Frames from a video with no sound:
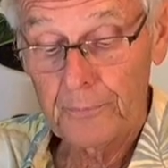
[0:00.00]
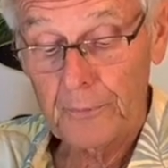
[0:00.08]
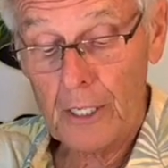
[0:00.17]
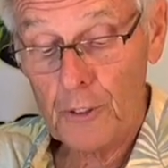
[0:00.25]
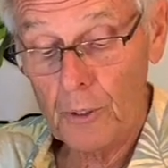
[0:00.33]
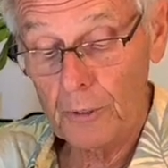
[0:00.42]

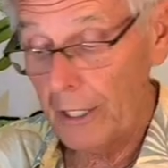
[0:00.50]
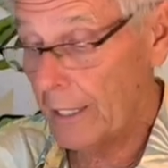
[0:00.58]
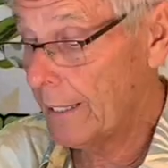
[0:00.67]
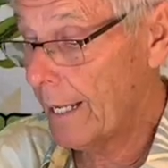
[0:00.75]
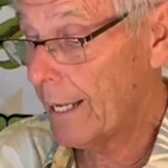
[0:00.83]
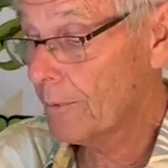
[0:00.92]
that you'll
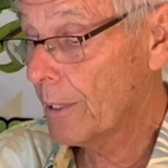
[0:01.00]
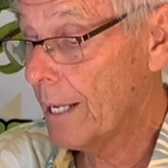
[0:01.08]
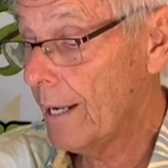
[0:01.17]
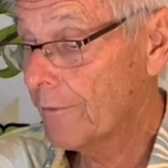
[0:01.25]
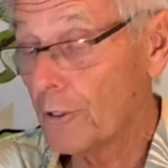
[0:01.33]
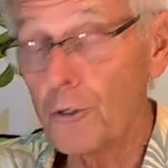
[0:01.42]
need, and we
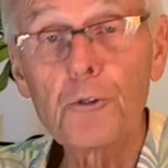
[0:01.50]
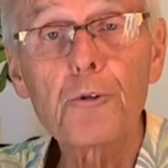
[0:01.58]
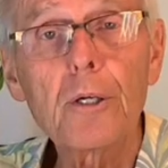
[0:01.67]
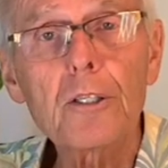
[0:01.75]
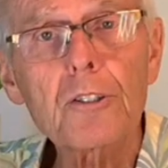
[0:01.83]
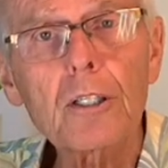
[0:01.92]
have the
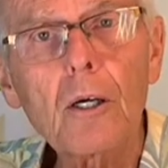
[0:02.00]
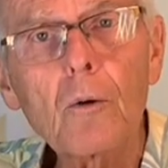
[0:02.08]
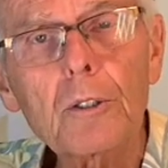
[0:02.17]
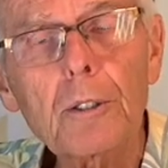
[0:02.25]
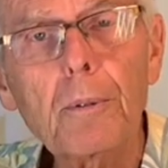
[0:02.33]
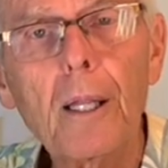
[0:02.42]
nutrients that go
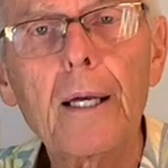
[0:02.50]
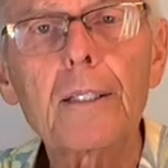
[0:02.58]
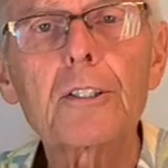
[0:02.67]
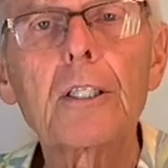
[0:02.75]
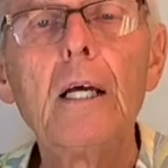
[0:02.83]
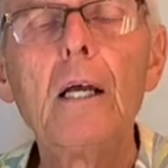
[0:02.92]
with the
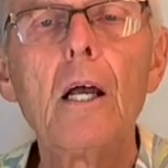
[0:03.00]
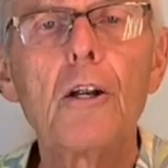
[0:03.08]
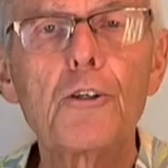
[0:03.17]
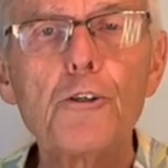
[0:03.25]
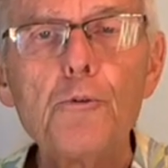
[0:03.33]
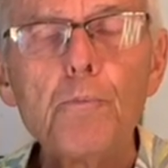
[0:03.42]
plants.
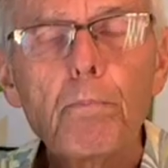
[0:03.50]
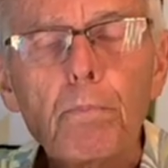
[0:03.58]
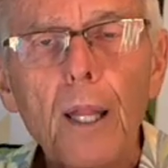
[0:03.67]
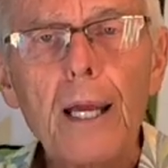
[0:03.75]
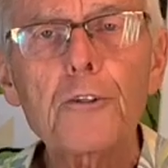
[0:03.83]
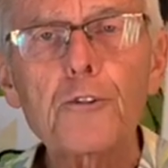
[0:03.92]

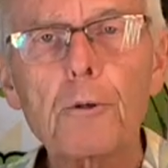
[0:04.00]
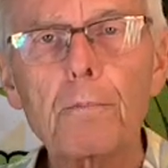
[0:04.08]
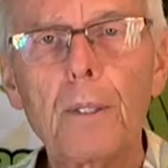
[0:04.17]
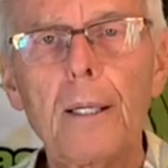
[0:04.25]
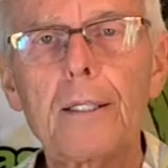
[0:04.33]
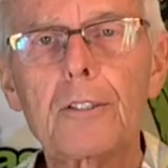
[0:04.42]
Plant your
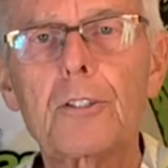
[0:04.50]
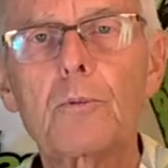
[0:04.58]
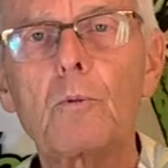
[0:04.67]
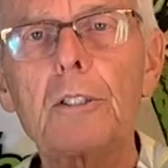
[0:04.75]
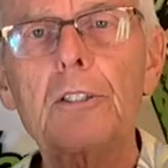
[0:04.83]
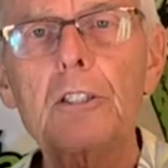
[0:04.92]
plants
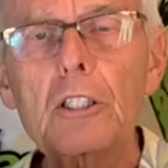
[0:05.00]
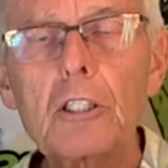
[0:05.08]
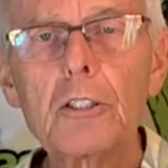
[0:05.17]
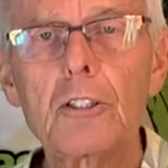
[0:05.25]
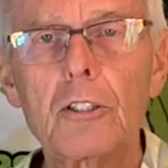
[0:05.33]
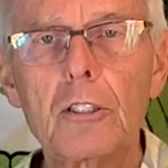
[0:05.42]
with the
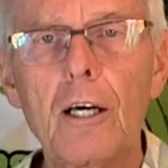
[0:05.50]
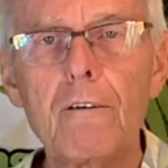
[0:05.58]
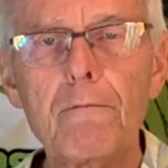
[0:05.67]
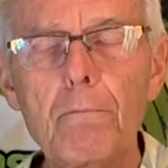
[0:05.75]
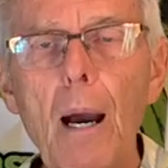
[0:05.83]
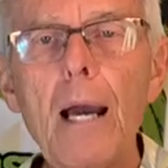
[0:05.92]
good
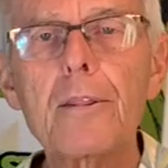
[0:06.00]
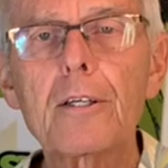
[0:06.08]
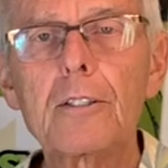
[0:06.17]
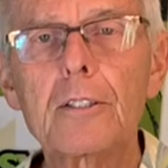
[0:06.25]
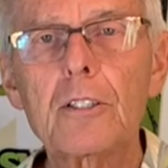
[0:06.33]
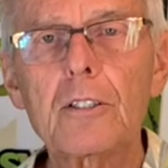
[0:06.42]
stuff. Buy the
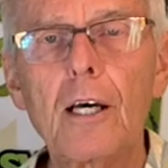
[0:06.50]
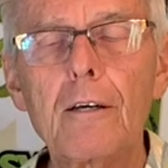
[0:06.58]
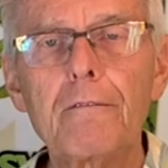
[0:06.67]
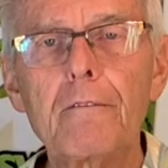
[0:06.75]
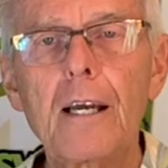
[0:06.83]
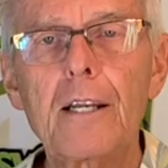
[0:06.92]
good
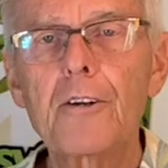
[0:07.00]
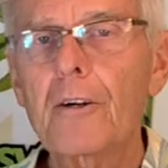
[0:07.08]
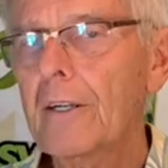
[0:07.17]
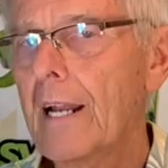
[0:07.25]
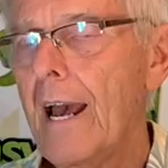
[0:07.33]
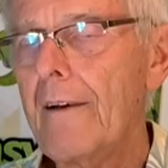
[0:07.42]
stuff, and you're
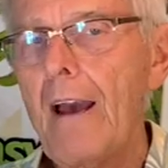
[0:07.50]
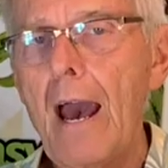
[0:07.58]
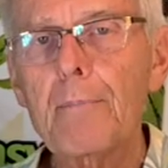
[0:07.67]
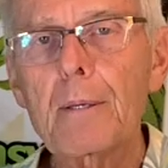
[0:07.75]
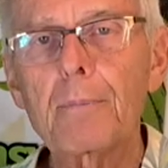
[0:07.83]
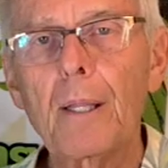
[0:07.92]
going to have
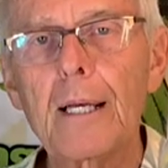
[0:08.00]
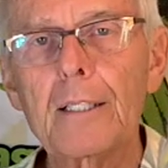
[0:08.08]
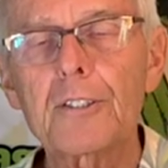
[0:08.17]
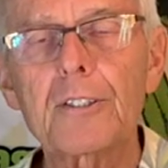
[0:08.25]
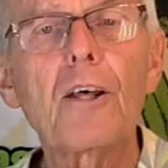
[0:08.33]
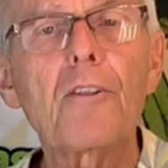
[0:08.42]
happy
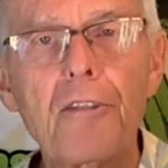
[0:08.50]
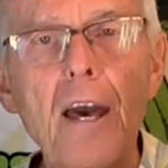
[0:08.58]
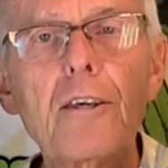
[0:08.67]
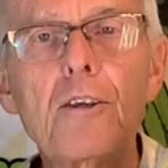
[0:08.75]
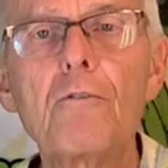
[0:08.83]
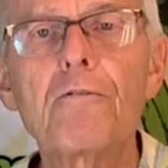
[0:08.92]
plants. They'll
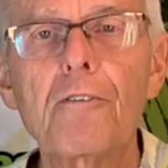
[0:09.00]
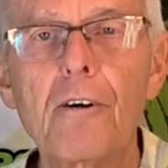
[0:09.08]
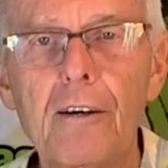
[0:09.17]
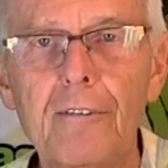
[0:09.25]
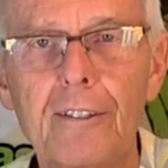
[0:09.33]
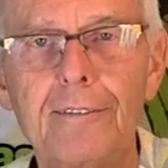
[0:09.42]
thank you
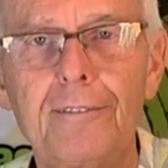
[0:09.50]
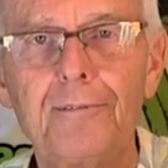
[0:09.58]
forever.